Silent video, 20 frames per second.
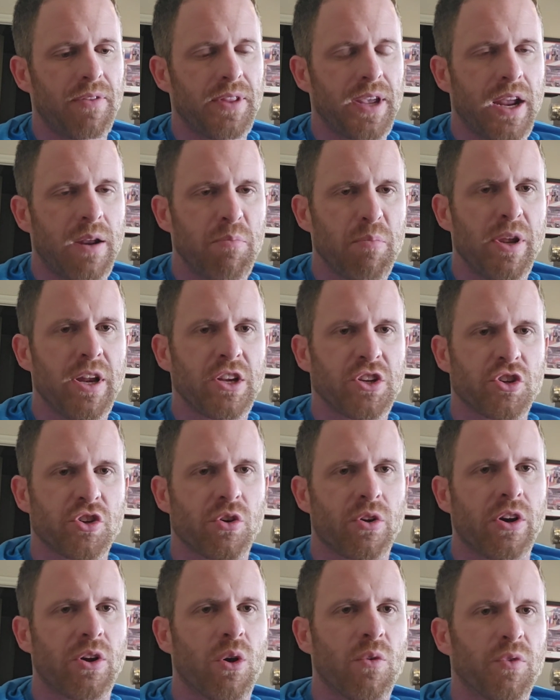they
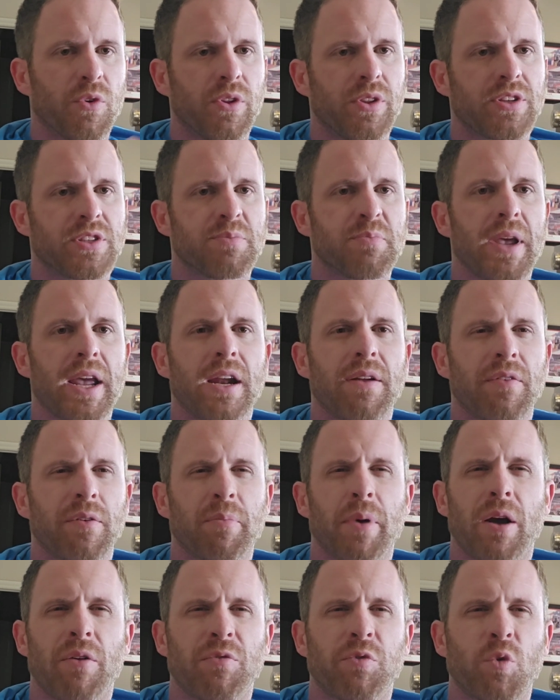administer it over the span of
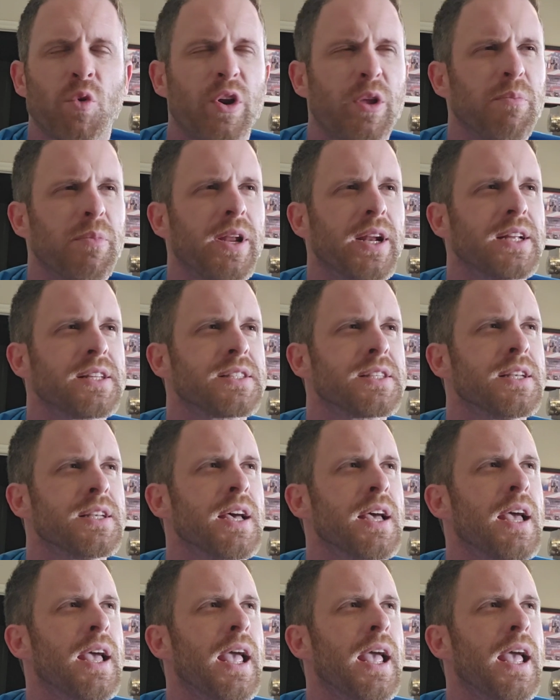about 40 minutes,